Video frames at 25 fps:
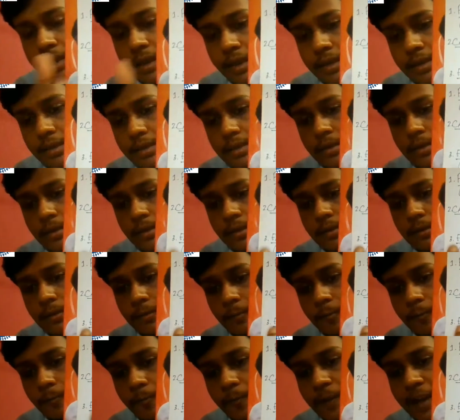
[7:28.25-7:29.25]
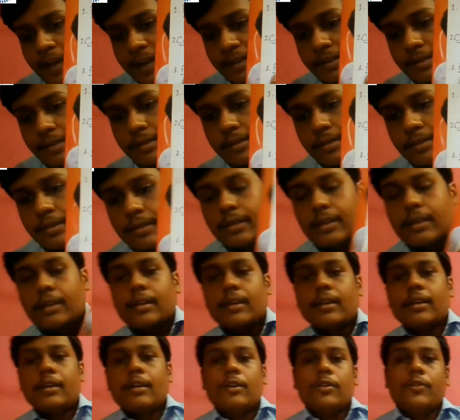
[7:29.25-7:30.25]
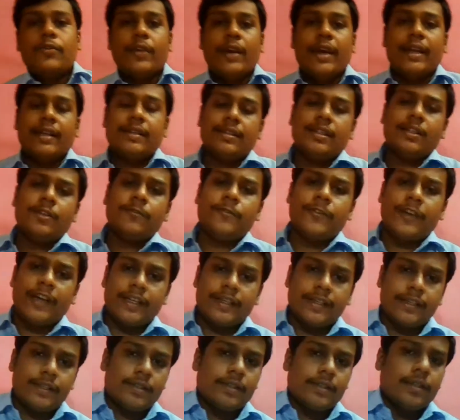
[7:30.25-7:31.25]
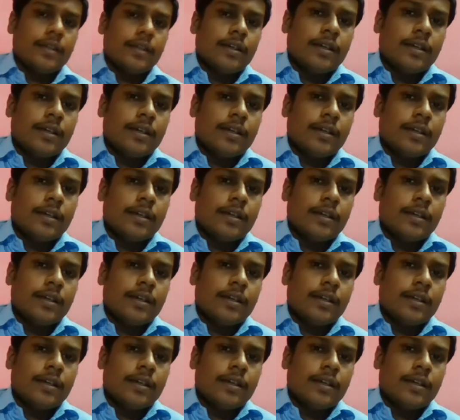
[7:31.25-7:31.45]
Next, fats. Fats are varied.